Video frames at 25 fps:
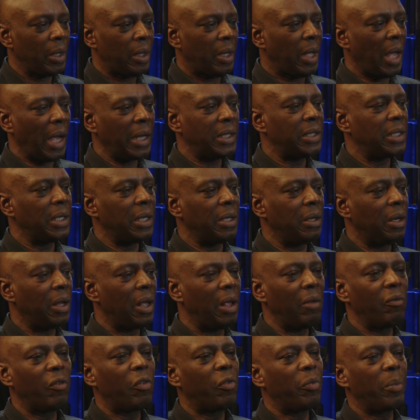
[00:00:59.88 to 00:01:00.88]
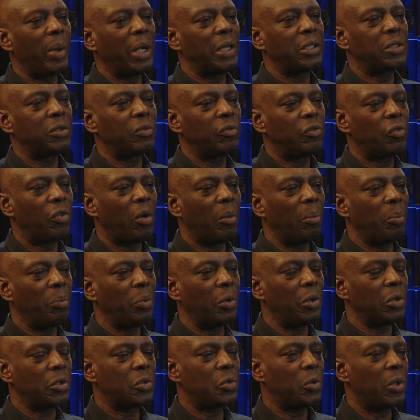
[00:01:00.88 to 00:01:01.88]
getting information from
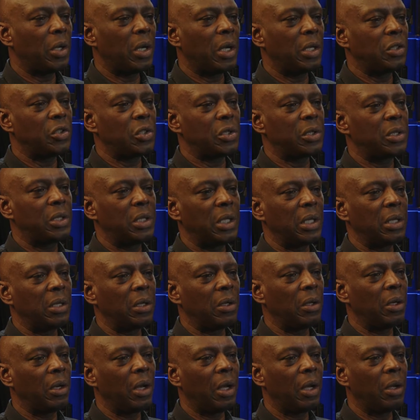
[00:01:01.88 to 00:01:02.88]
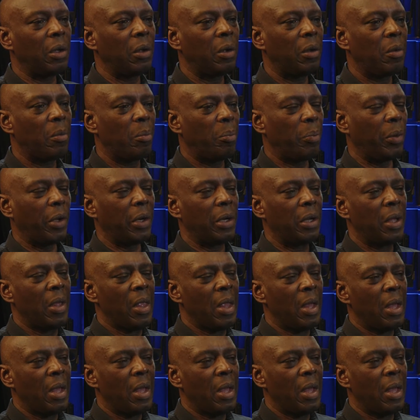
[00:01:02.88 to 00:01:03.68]
books what I just didn't know. But